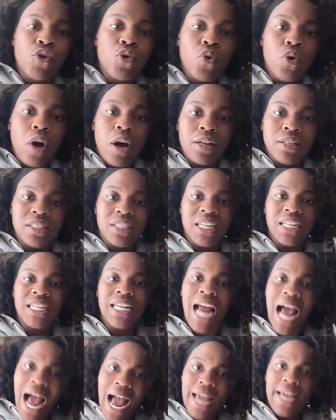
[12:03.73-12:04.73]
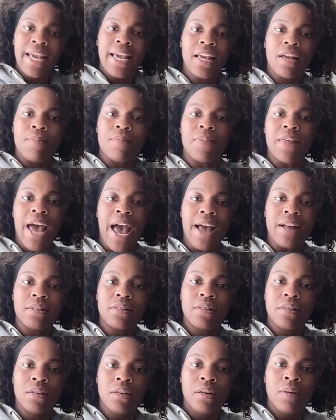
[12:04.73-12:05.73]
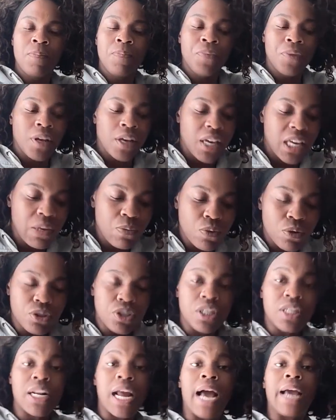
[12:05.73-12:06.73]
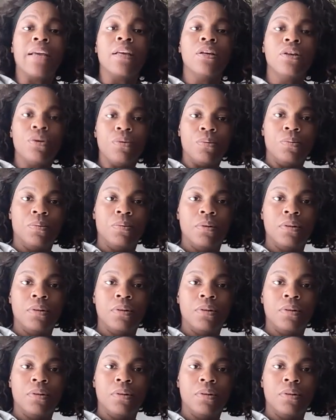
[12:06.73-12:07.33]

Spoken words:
you deny him that, he will deny you.